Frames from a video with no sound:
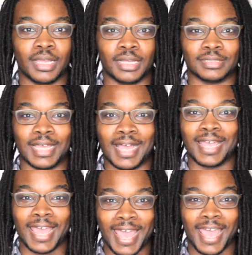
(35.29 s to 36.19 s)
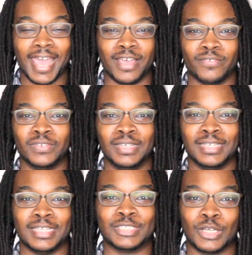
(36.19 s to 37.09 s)
I have.
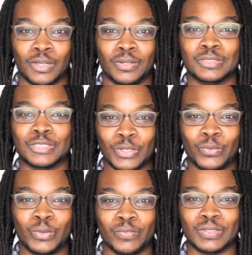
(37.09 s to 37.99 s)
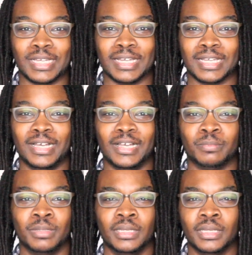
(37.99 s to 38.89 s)
It's called
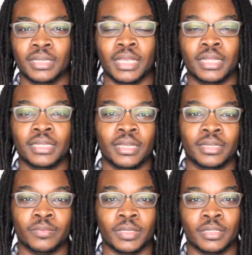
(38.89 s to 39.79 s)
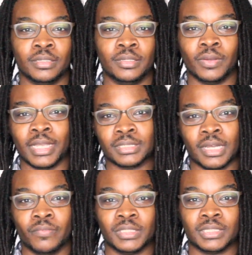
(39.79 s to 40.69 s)
SeoulWeaver.com. And, as
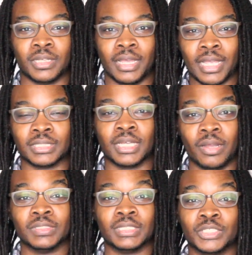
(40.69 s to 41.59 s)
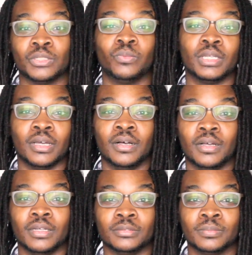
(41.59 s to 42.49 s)
the conversation went
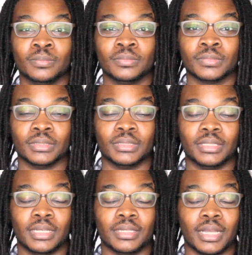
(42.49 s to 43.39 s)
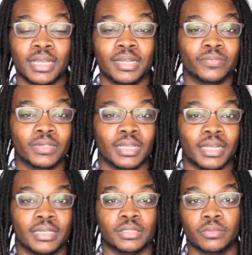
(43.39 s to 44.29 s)
on, I kind of
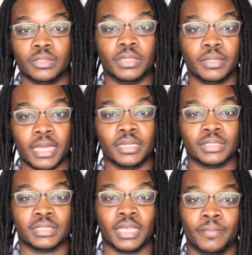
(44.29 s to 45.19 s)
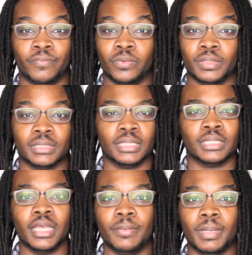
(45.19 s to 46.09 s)
realized that he kind of just came forward and
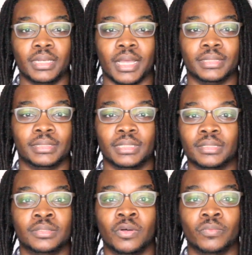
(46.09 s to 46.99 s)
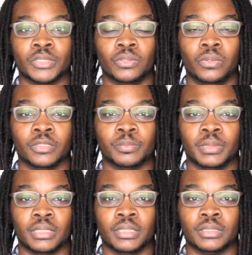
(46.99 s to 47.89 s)
said, yeah, man, I didn't know it was yours
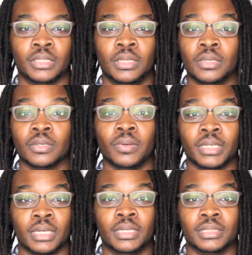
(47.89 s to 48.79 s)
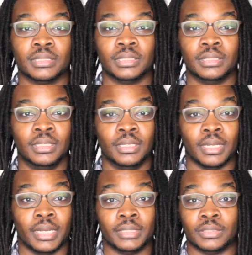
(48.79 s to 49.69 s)
because, quite honestly,
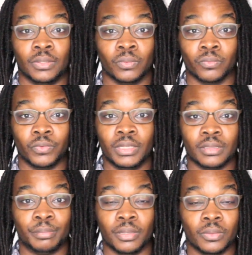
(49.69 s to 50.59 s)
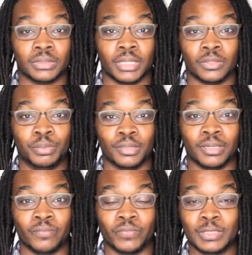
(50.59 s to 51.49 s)
I don't read the posts that you put
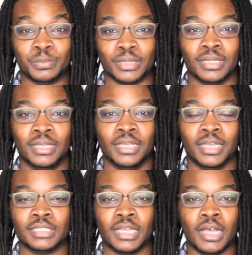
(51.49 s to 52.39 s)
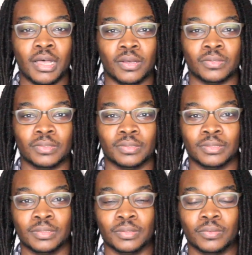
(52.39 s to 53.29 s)
on Facebook. And I said, oh,
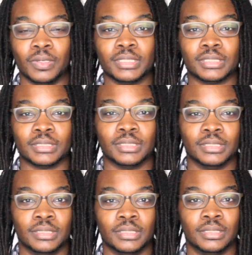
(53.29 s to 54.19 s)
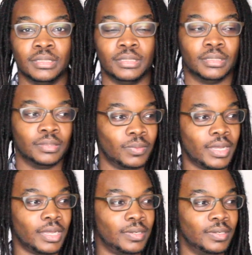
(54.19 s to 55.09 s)
well,
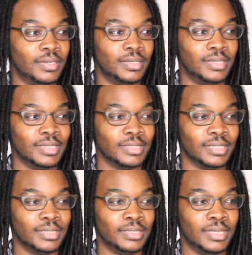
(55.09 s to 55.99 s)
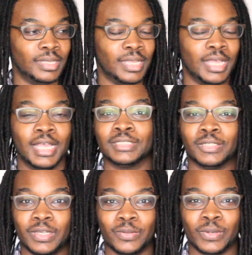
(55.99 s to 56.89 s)
wow.
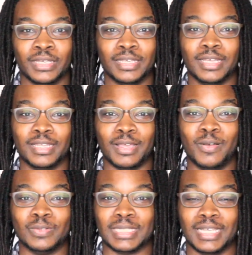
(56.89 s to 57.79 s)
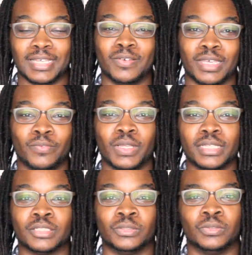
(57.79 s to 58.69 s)
So anyway, I was like, okay, well,
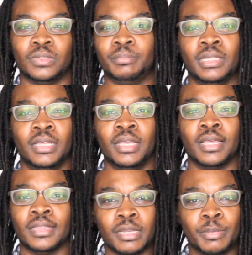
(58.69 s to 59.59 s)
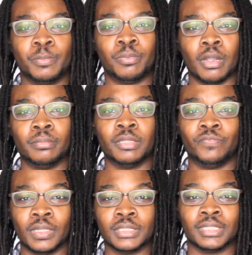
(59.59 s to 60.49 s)
that's cool. A lot of people probably
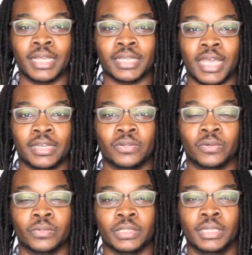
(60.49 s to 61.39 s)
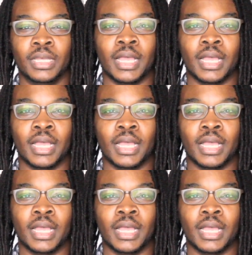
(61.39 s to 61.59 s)
fall into that category.